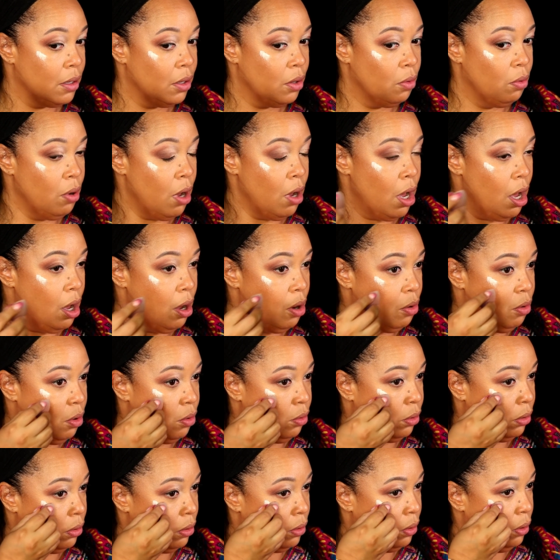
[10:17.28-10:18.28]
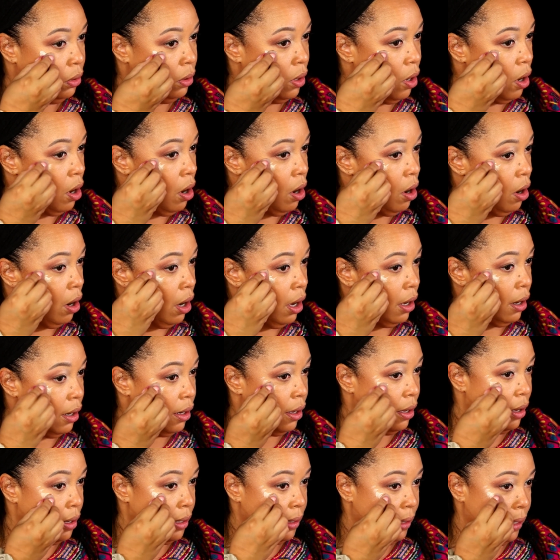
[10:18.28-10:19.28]
Woo! Lord!
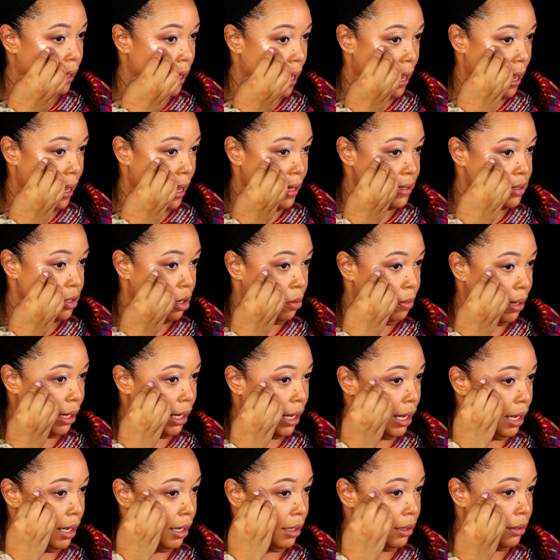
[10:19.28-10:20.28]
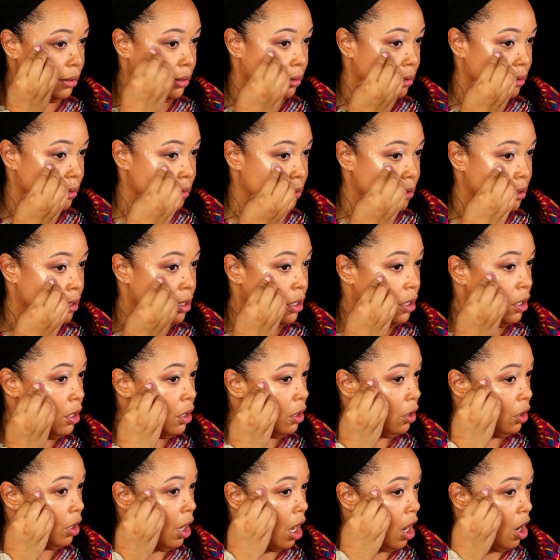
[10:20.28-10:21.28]
Yes! Oh my God.
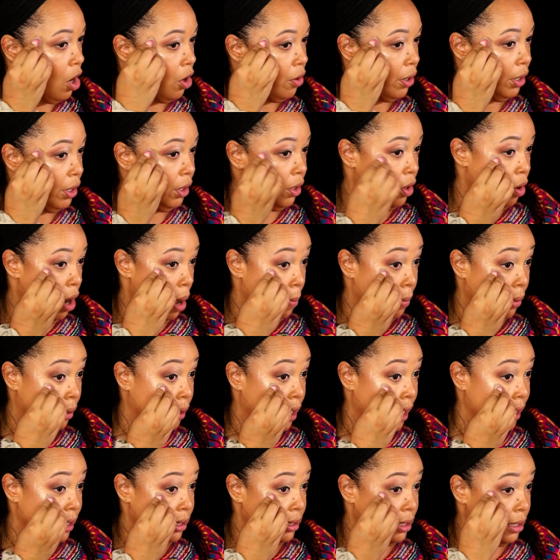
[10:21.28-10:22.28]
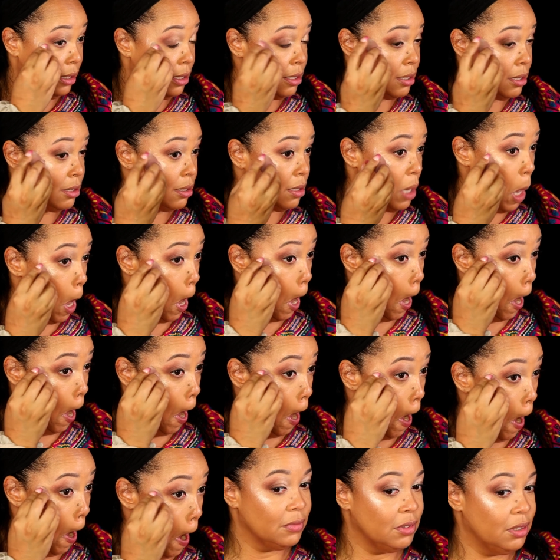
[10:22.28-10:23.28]
Y'all already know I'm gonna like this.
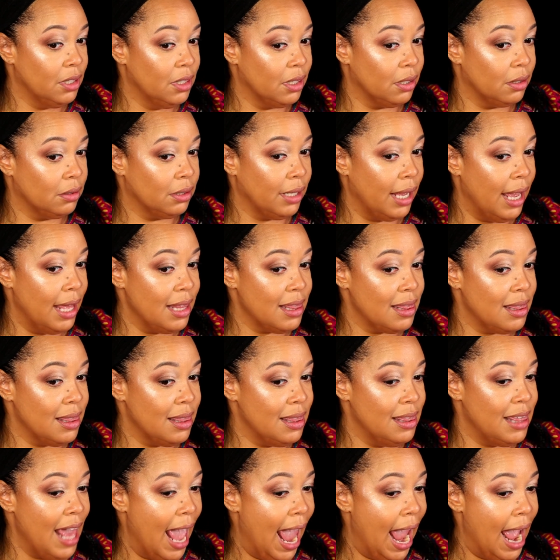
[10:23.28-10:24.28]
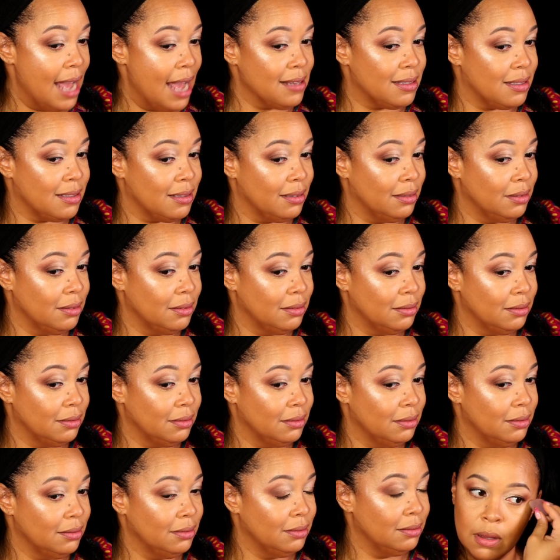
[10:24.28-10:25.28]
Look at that!
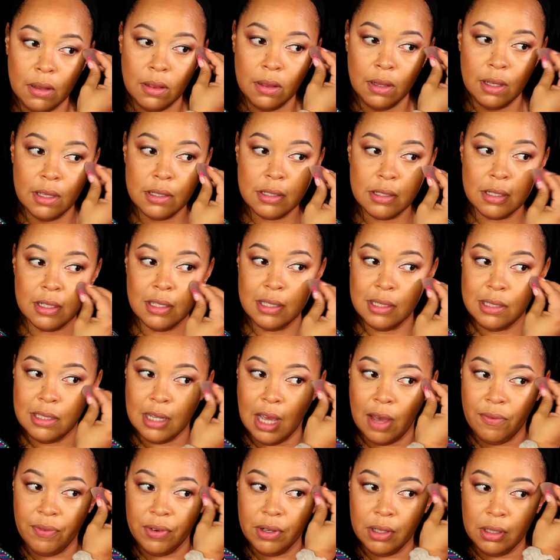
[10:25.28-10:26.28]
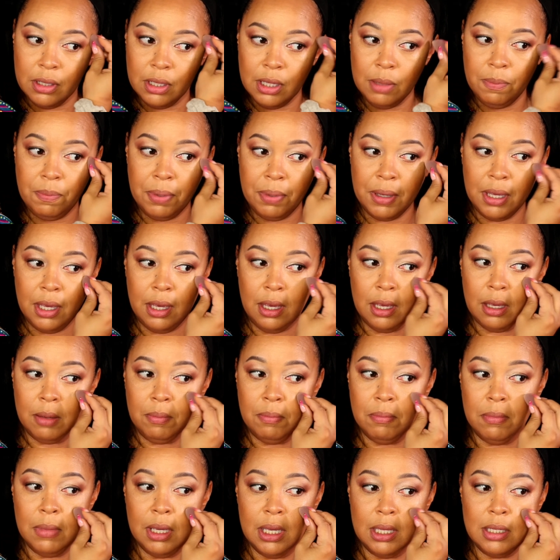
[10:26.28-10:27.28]
This is definitely
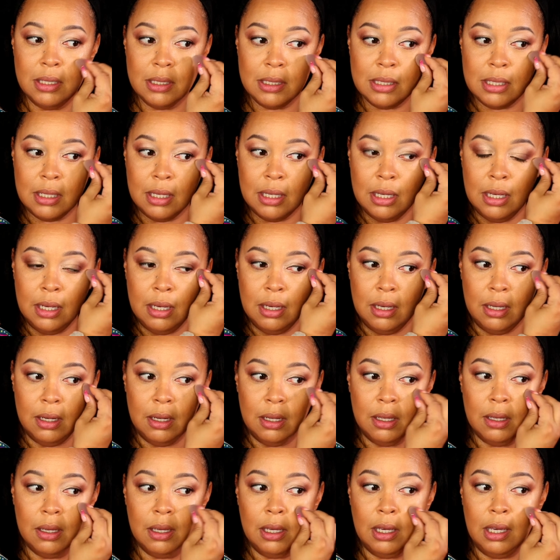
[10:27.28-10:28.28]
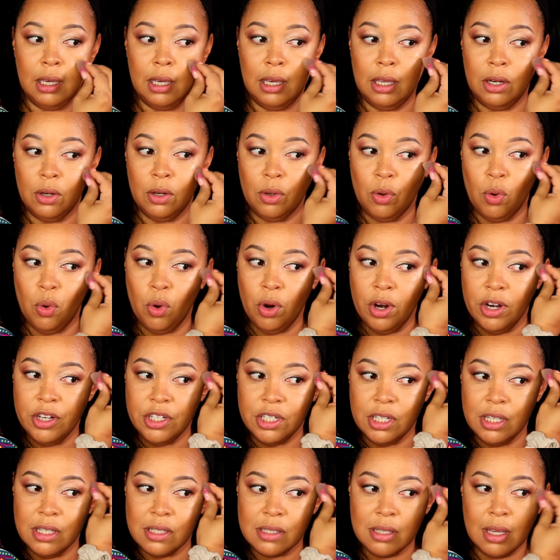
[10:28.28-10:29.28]
pigmented and
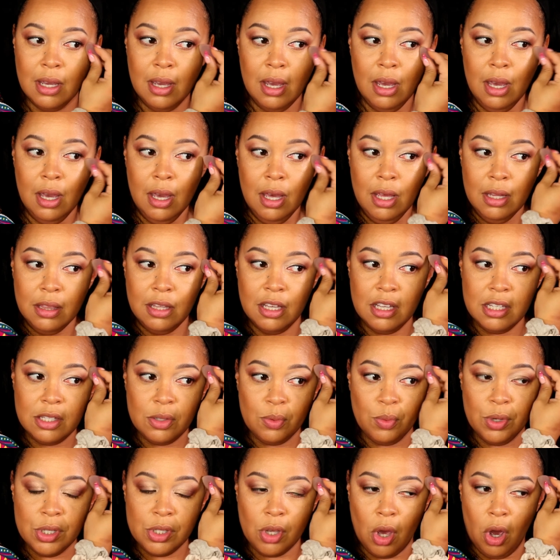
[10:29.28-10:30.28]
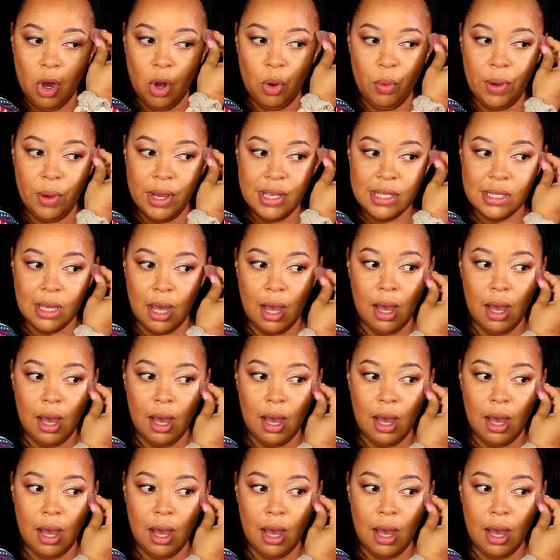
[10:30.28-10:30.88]
gorgeous. This was always,